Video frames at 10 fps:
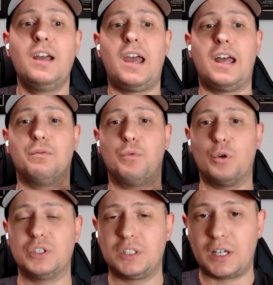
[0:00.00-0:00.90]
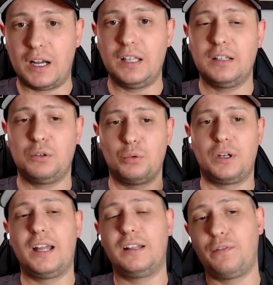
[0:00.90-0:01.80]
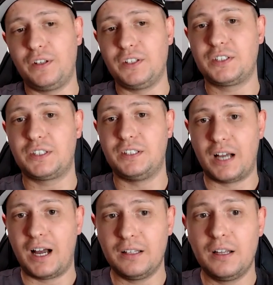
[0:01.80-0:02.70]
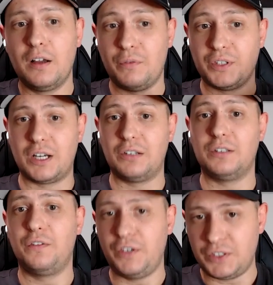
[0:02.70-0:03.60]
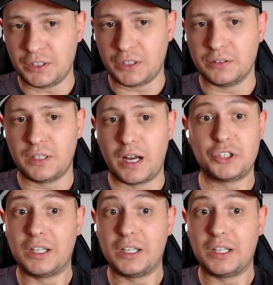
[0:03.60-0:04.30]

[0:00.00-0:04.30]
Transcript: and was trying to get things done without the physical touch.